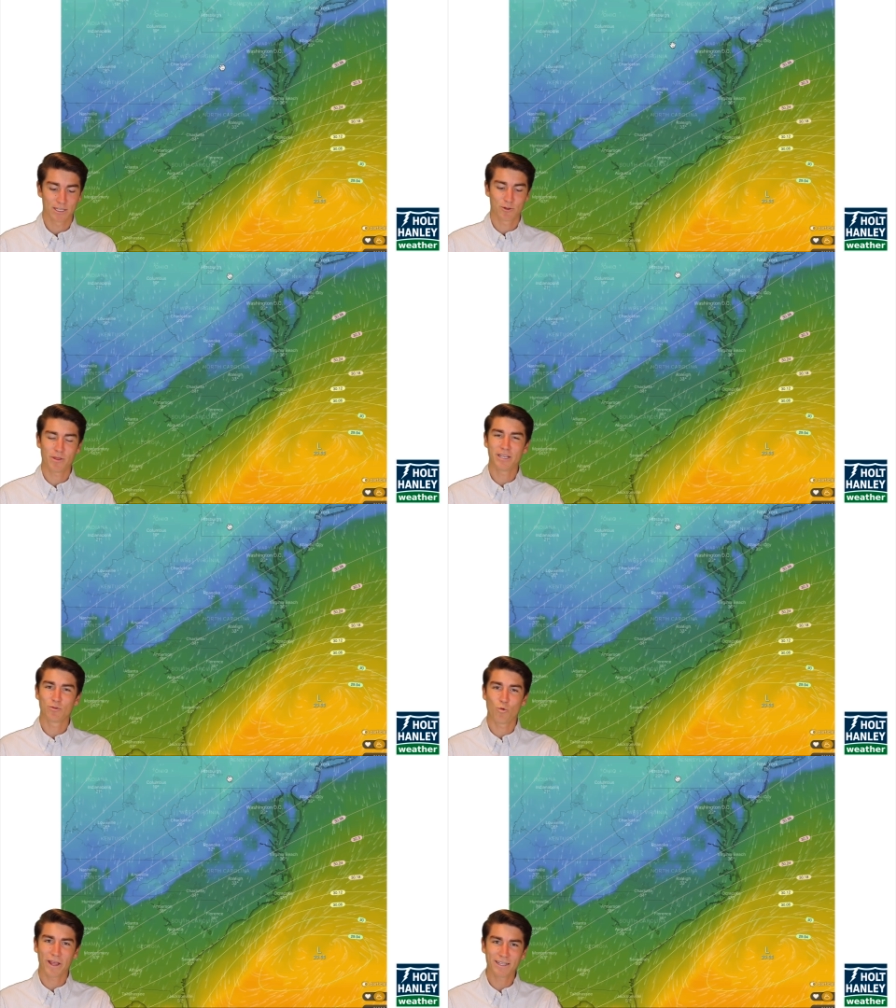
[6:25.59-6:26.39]
So
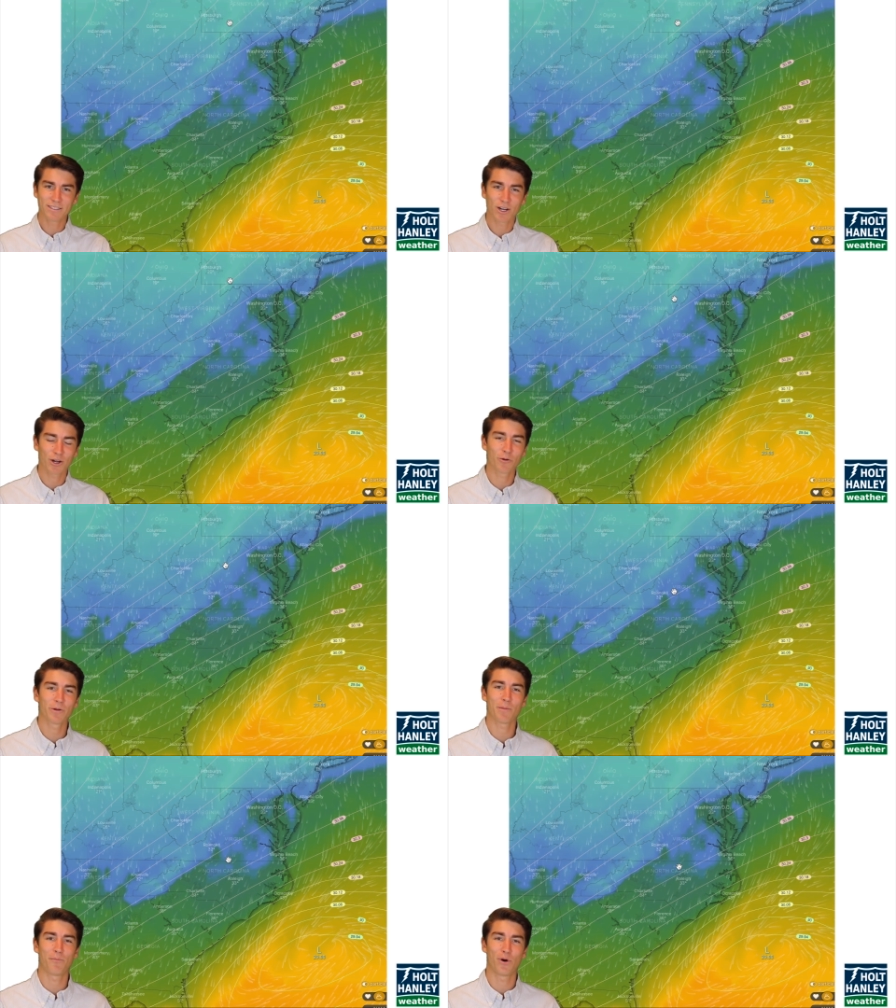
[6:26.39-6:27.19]
these winds are
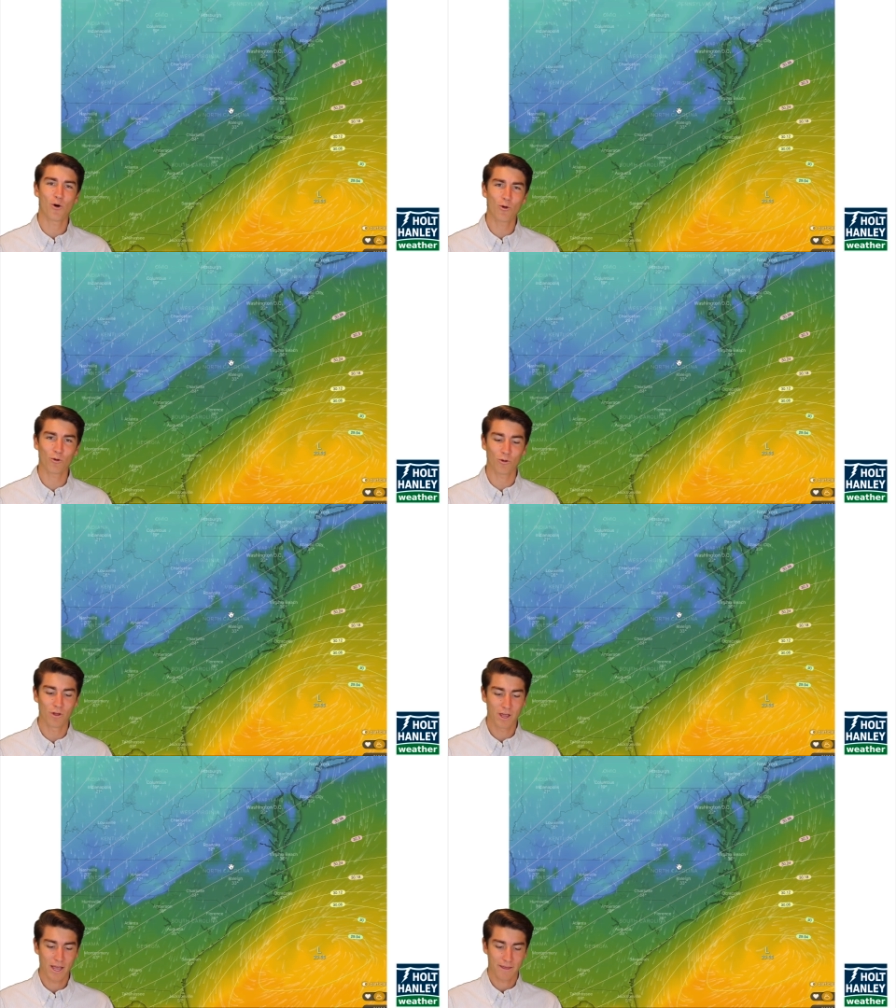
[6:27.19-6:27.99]
going to
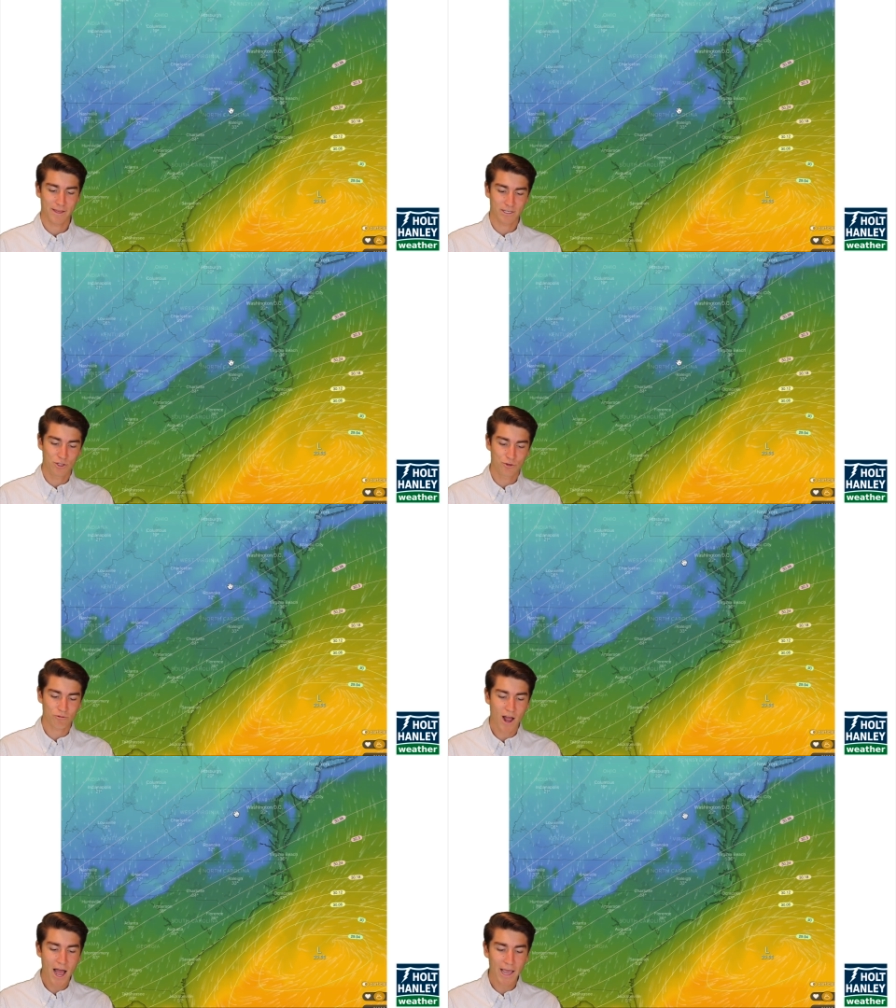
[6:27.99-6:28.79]
pull this
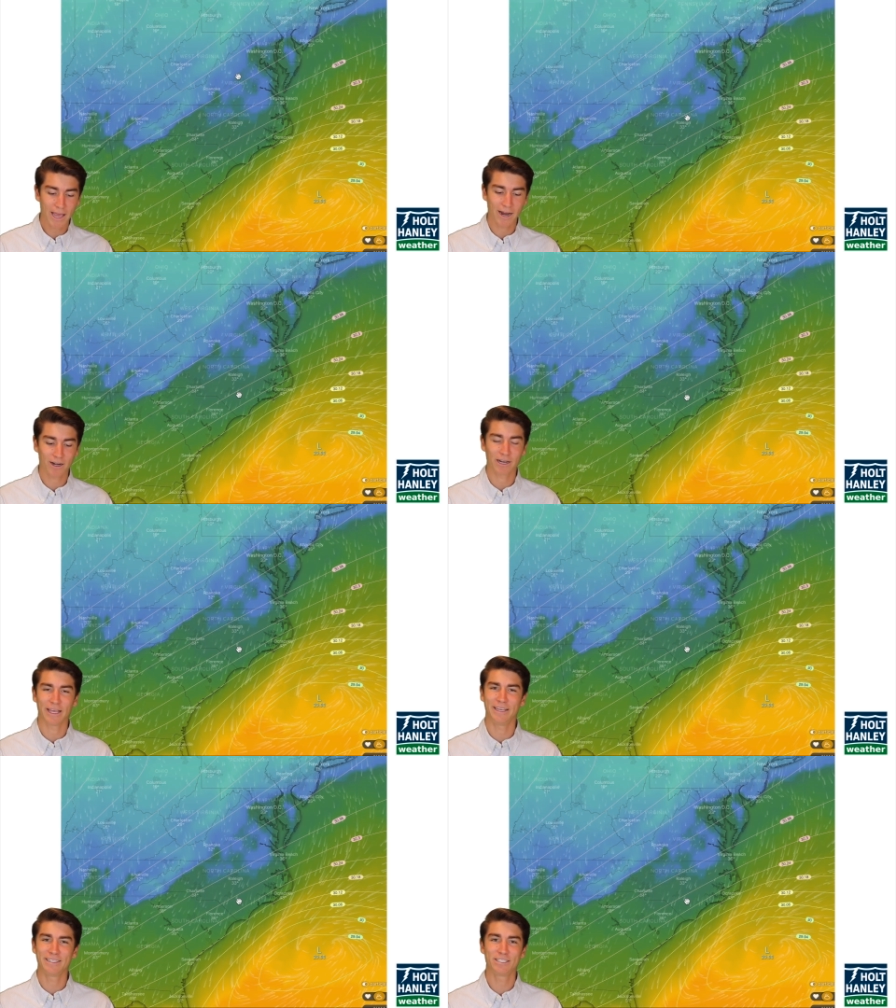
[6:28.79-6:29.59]
dry
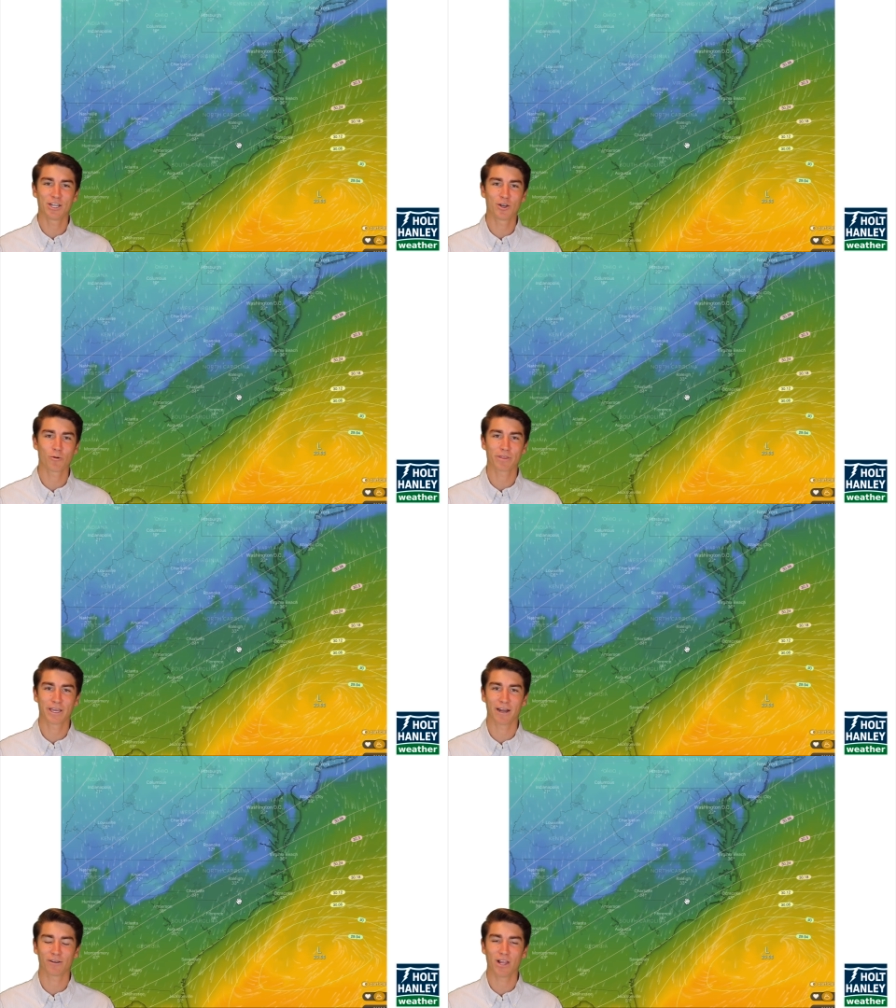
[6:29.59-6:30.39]
air into
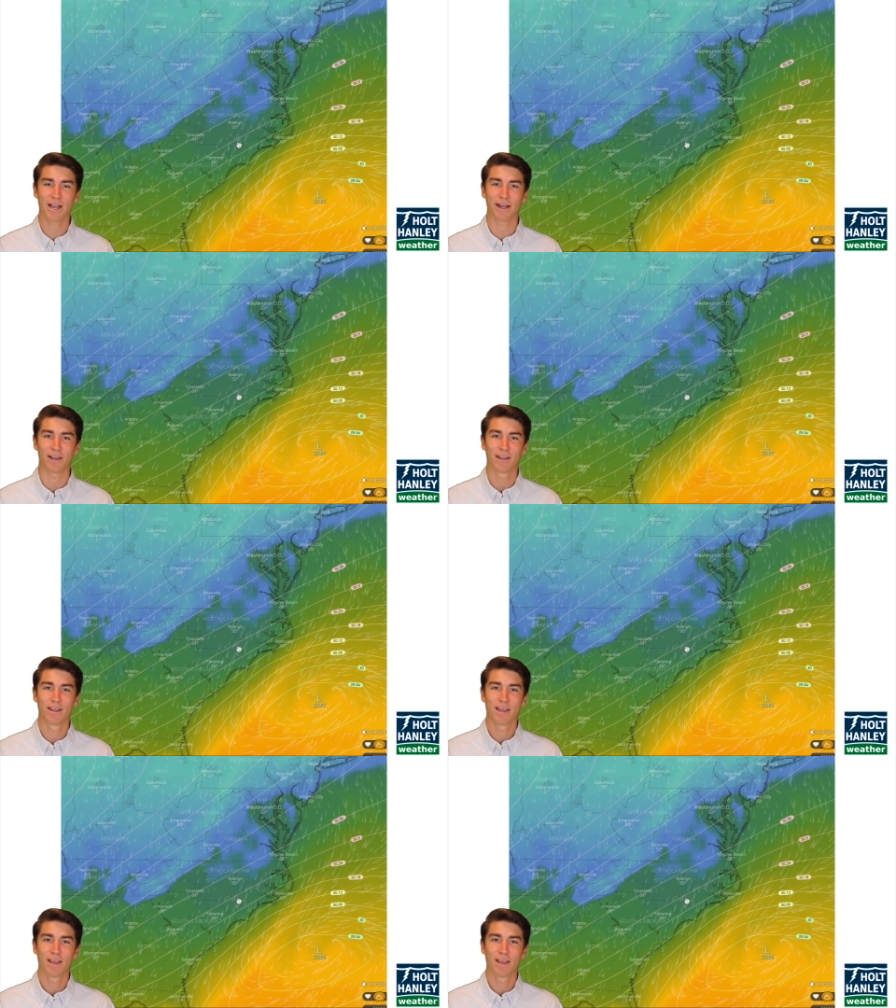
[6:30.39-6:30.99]
North Carolina.